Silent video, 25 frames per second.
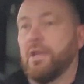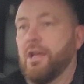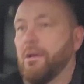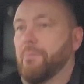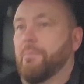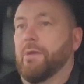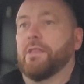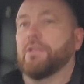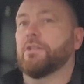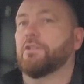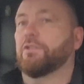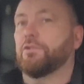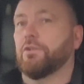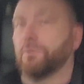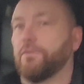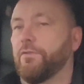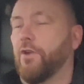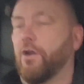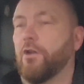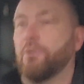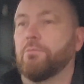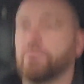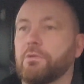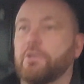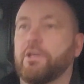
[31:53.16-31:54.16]
I make this stuff
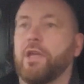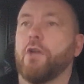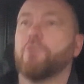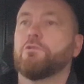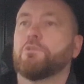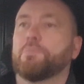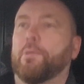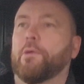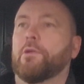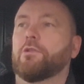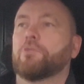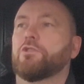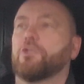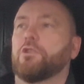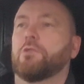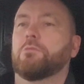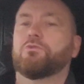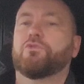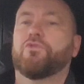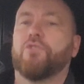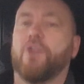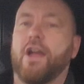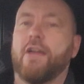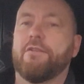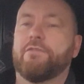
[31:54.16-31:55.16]
up. Coach pulls up,
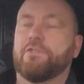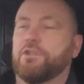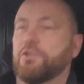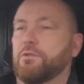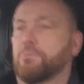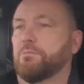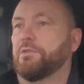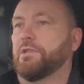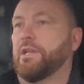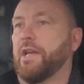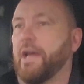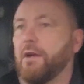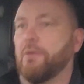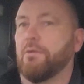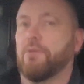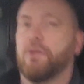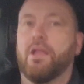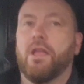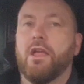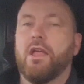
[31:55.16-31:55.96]
driver jumps out.